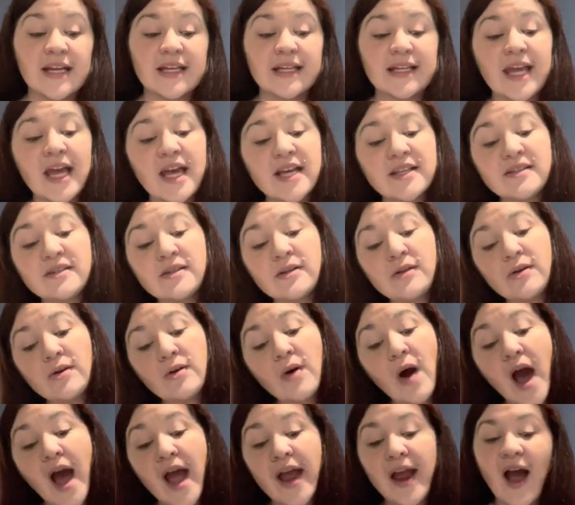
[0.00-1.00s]
Guess who
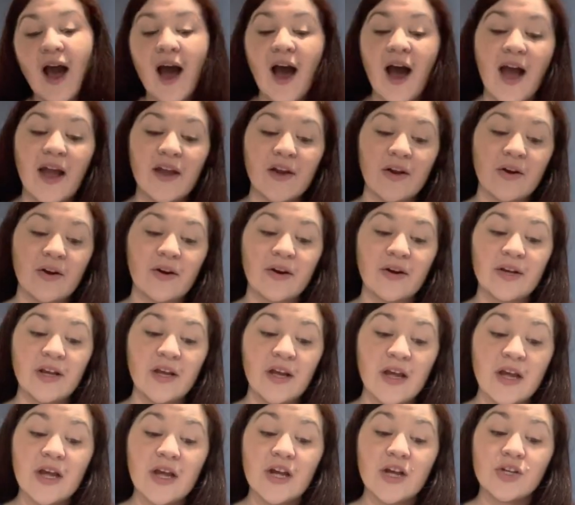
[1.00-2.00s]
I hired
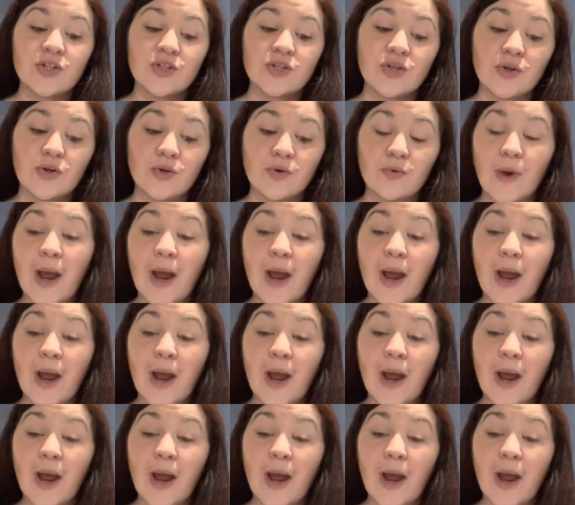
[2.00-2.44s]
to